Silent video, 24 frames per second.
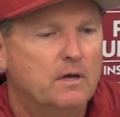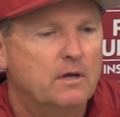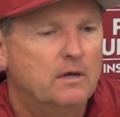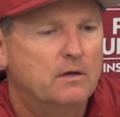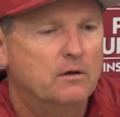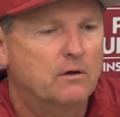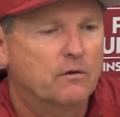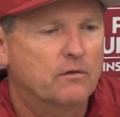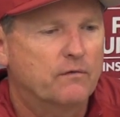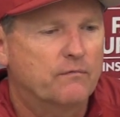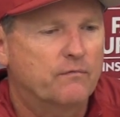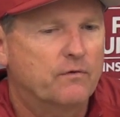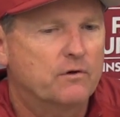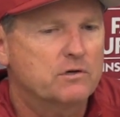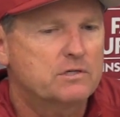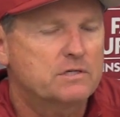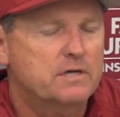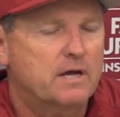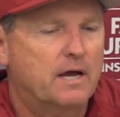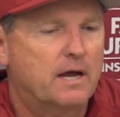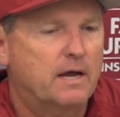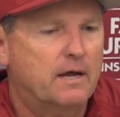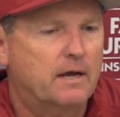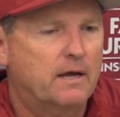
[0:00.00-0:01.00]
You know, the first
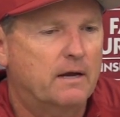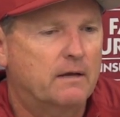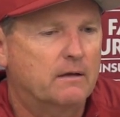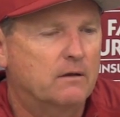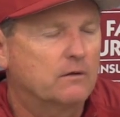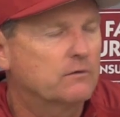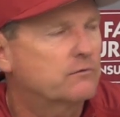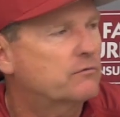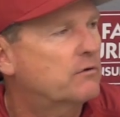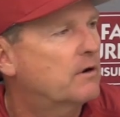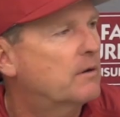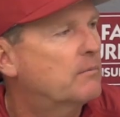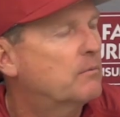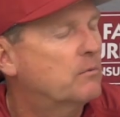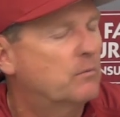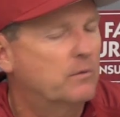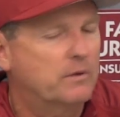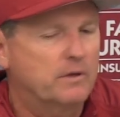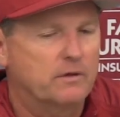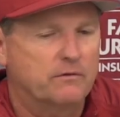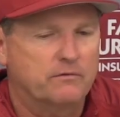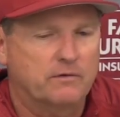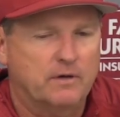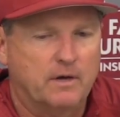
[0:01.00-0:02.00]
guy had a little trouble
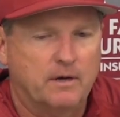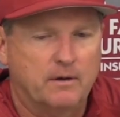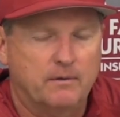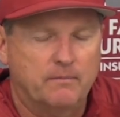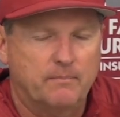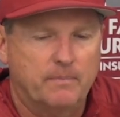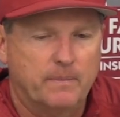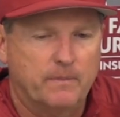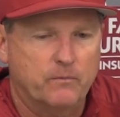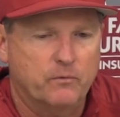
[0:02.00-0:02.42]
with his uh,